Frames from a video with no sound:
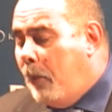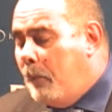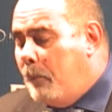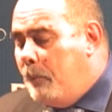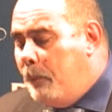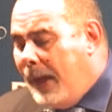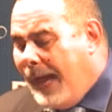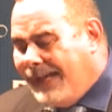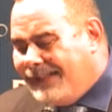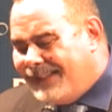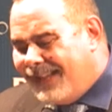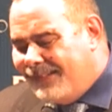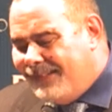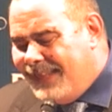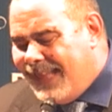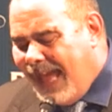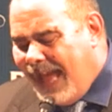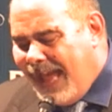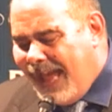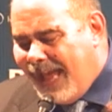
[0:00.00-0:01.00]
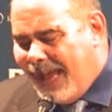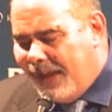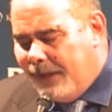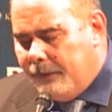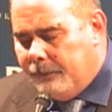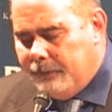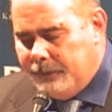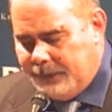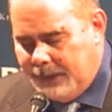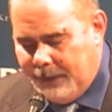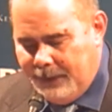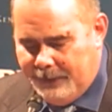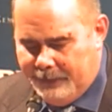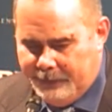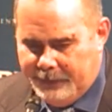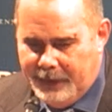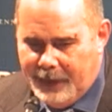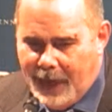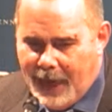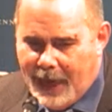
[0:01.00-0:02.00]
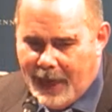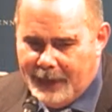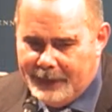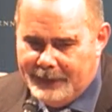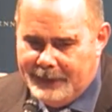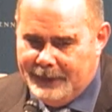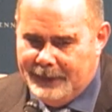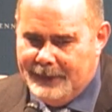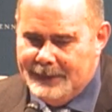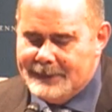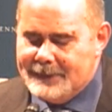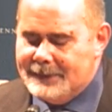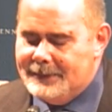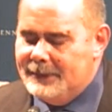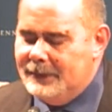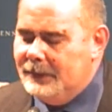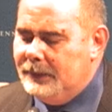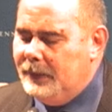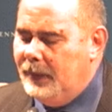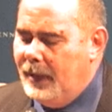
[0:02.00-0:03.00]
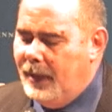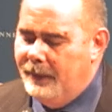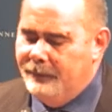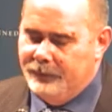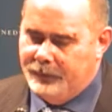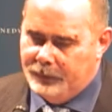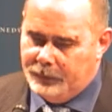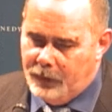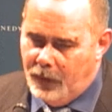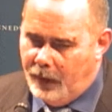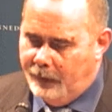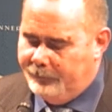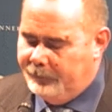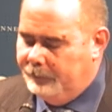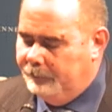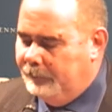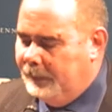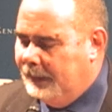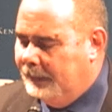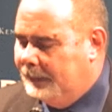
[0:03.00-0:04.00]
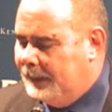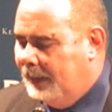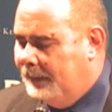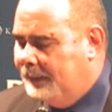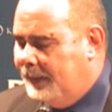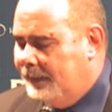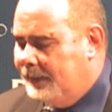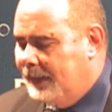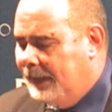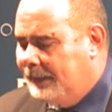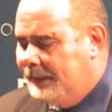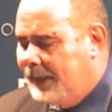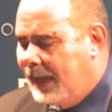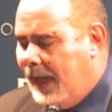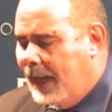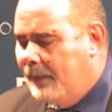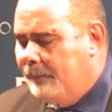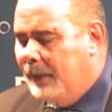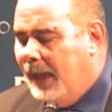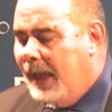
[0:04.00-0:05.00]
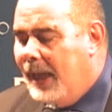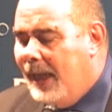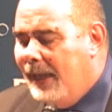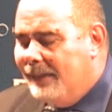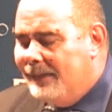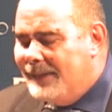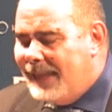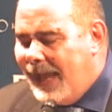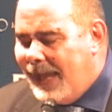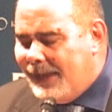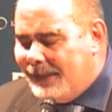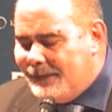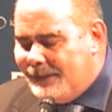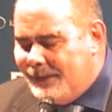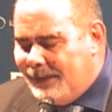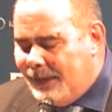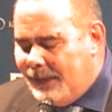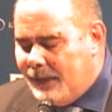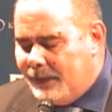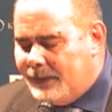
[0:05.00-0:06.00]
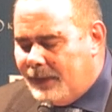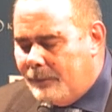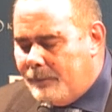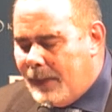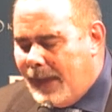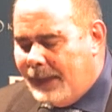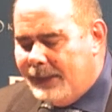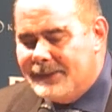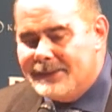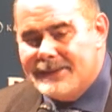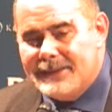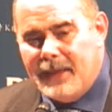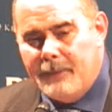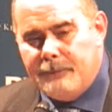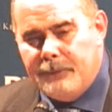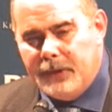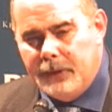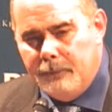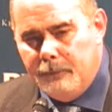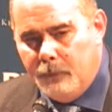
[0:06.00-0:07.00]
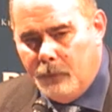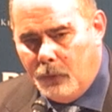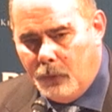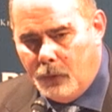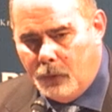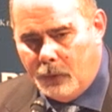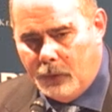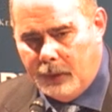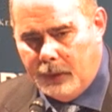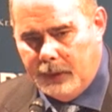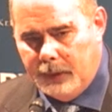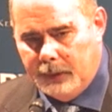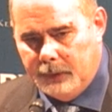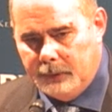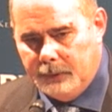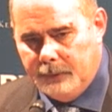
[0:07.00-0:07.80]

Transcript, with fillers: But they, the, the artists and the government at that time, they did, they made something more.